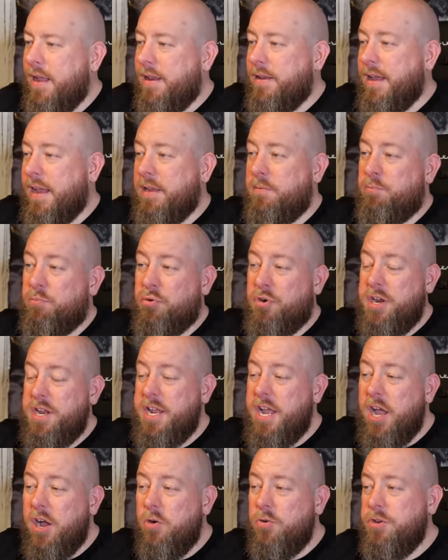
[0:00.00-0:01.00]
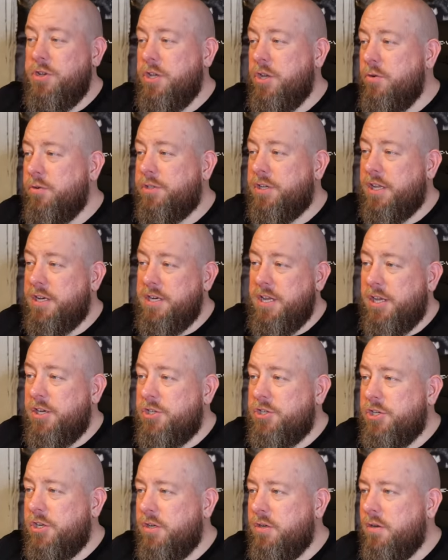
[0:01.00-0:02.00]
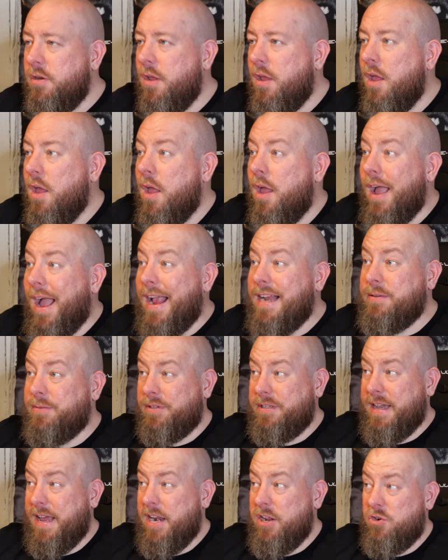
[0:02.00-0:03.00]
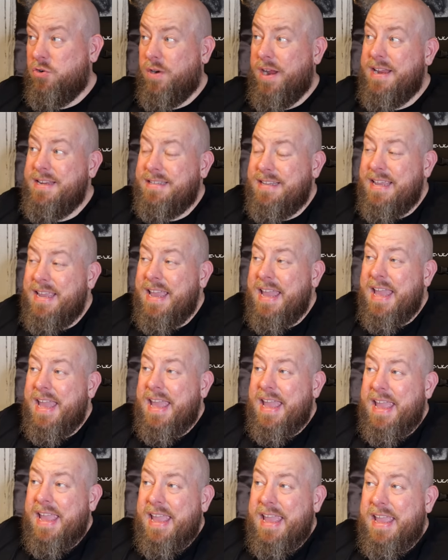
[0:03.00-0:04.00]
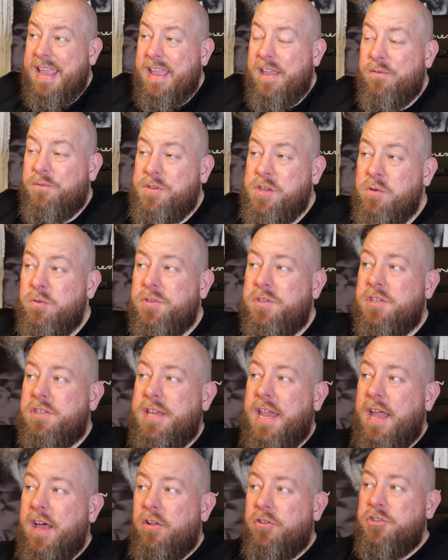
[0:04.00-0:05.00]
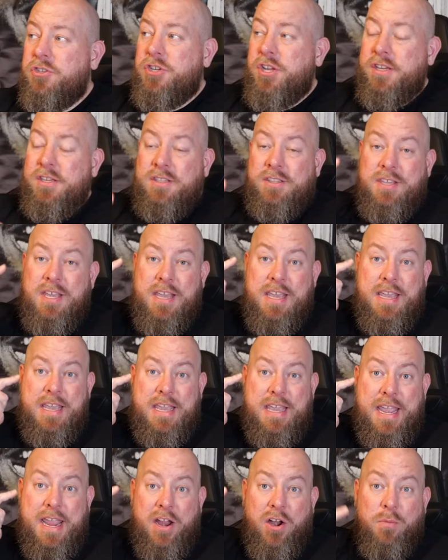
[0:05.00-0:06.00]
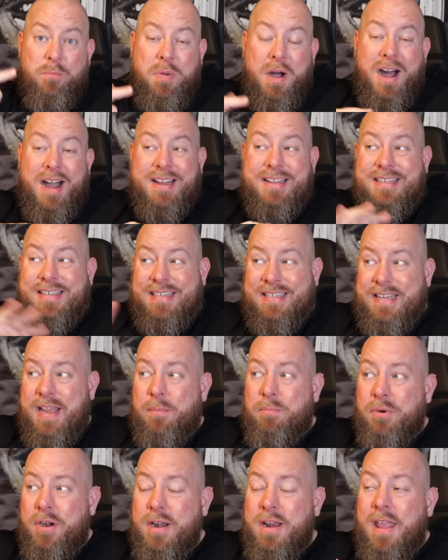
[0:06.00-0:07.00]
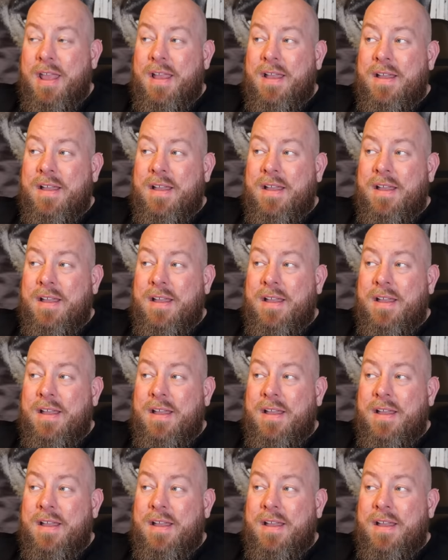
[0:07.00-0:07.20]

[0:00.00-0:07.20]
in like pre-owned used condition, actually it's kind of crazy. If you sell just the earpods separate,